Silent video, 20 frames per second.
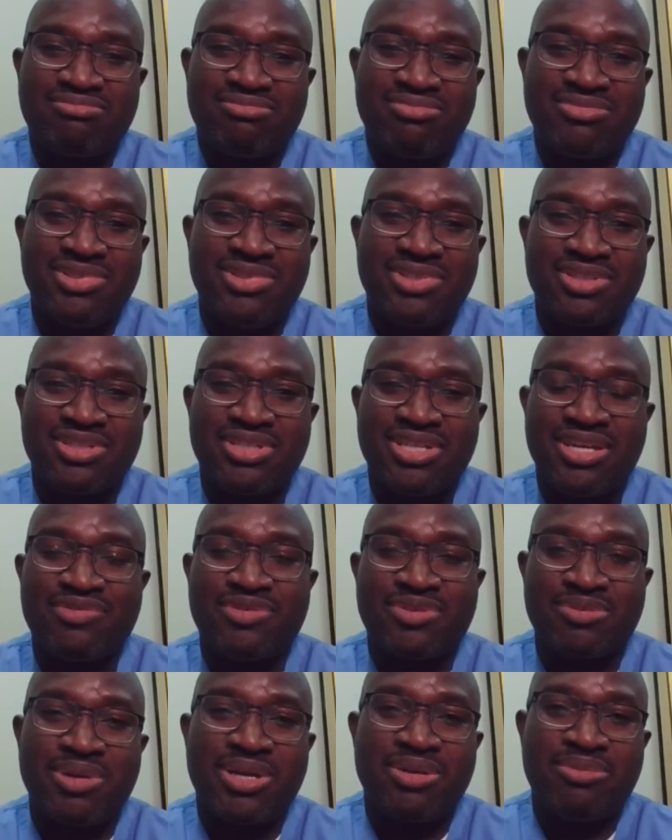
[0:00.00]
you have
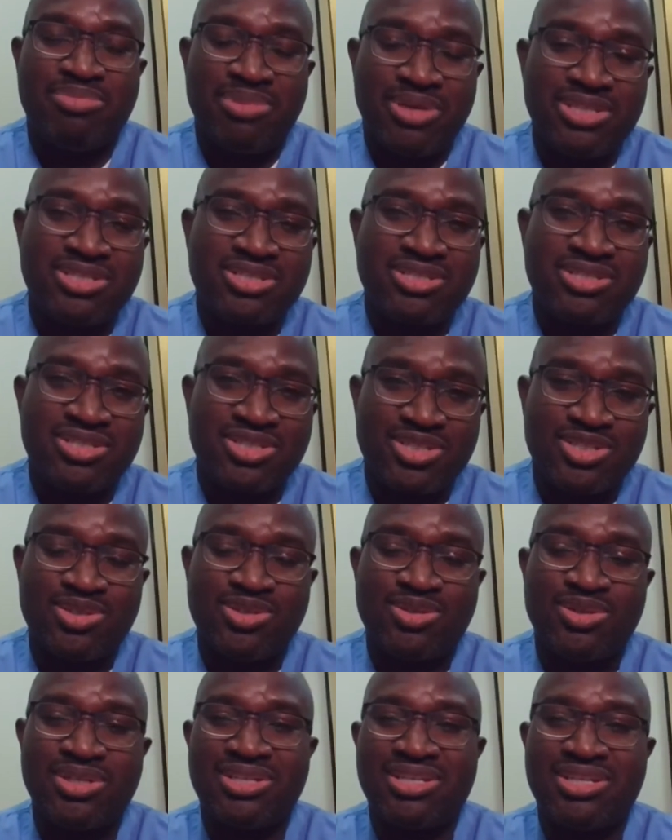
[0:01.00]
to remind the patients to
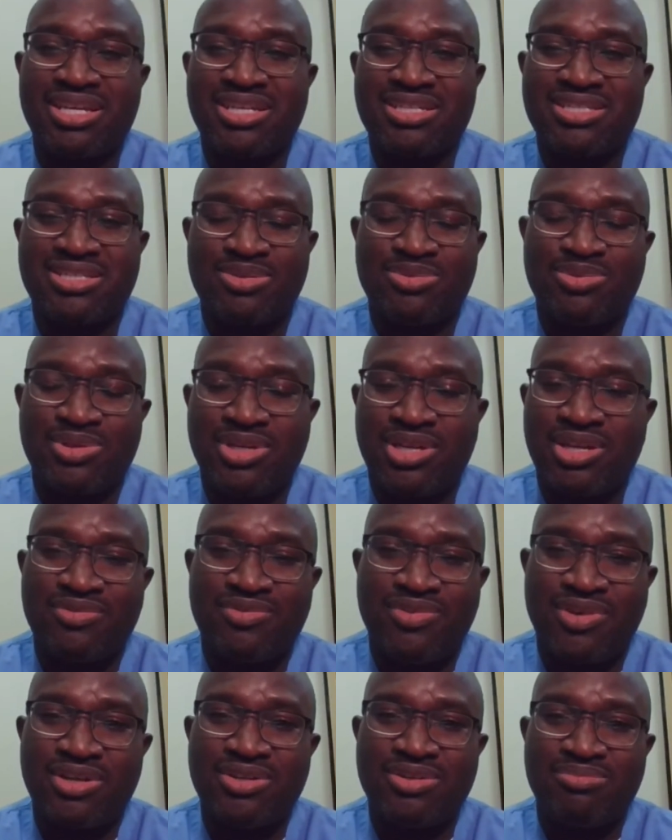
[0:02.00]
show. And like I said, we're not a
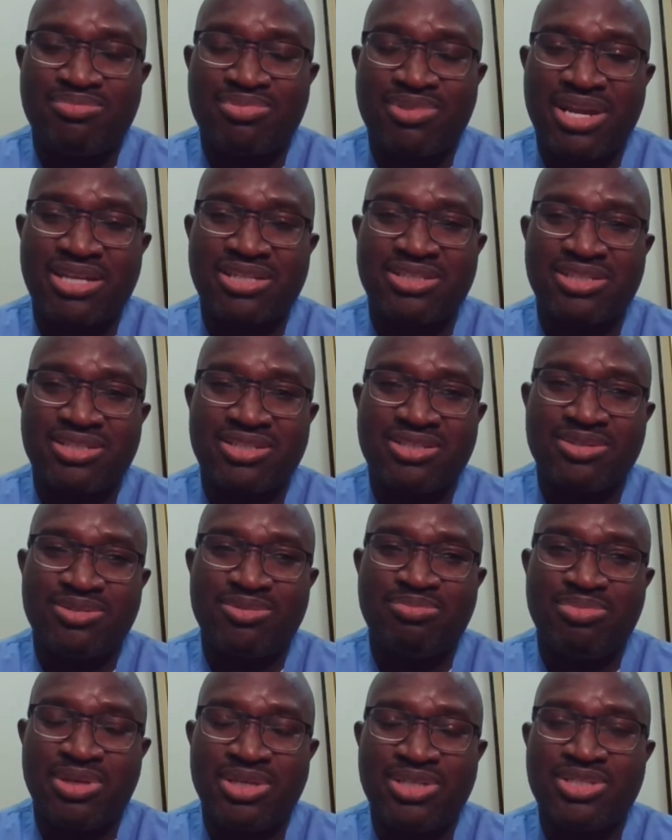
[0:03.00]
volume practice. So
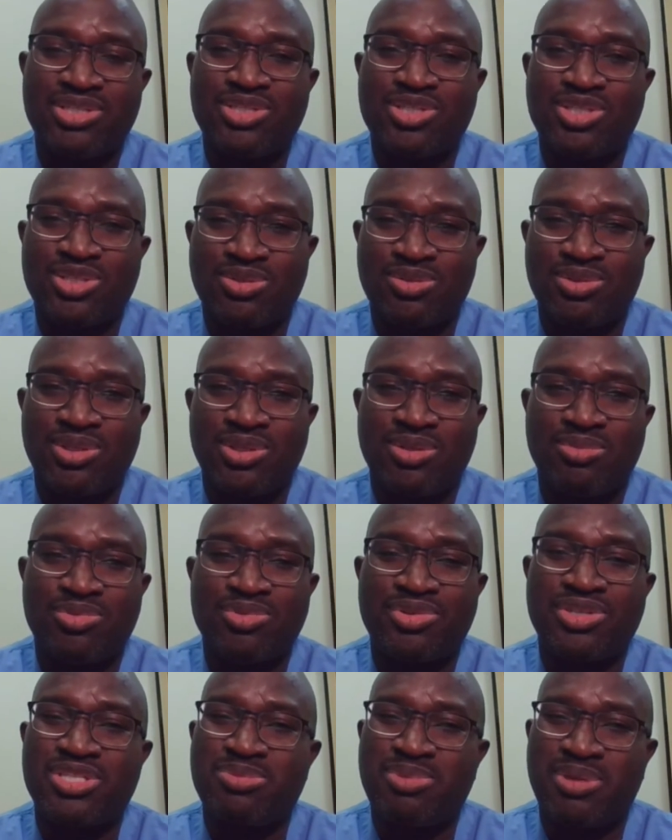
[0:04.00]
patients showing up, we
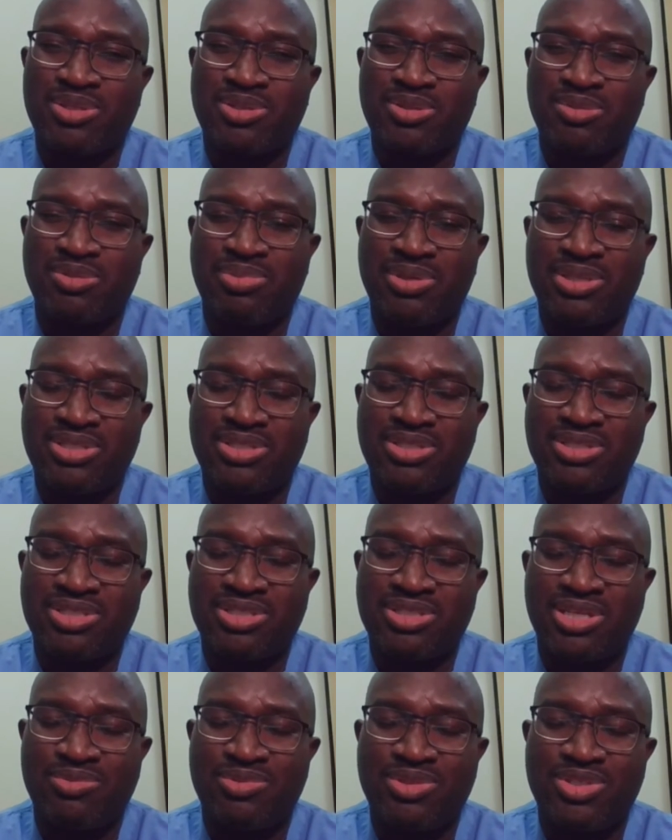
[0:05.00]
respect our patients'
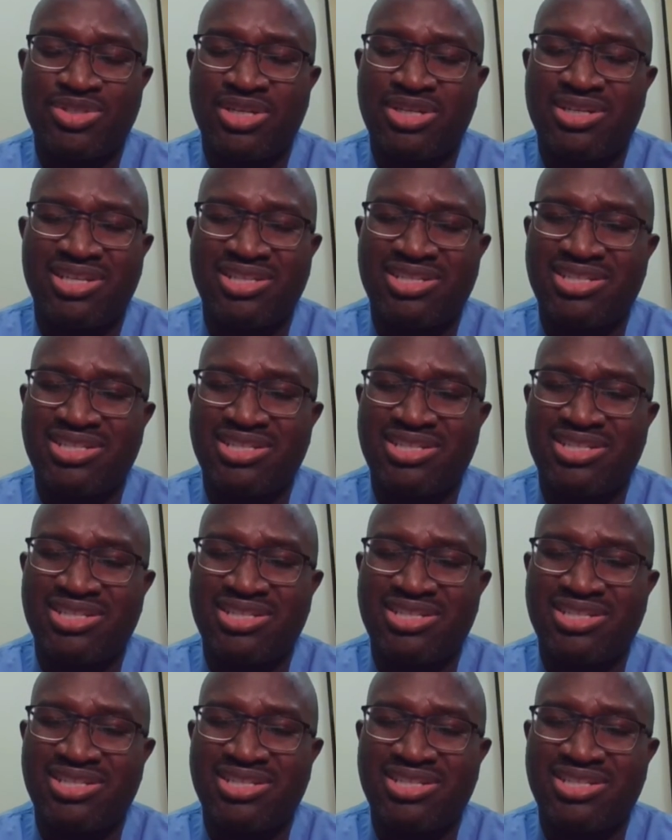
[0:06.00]
time. We try not to